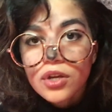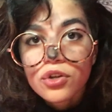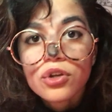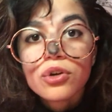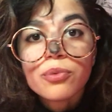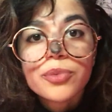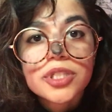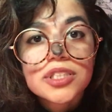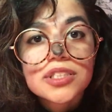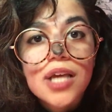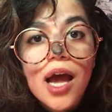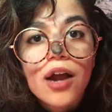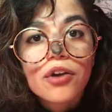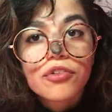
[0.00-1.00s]
human
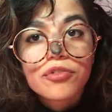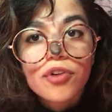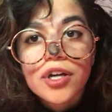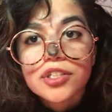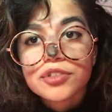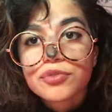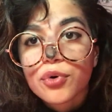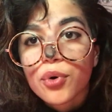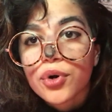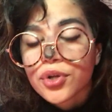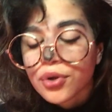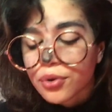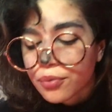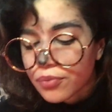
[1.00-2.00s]
sacrifice for
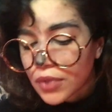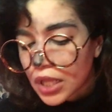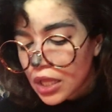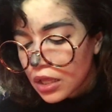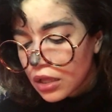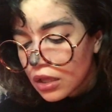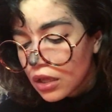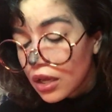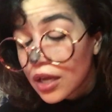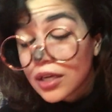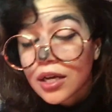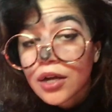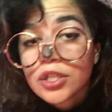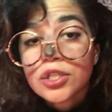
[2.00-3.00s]
you.
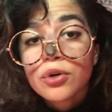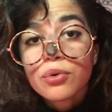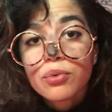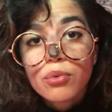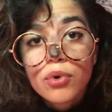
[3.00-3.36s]
And I don't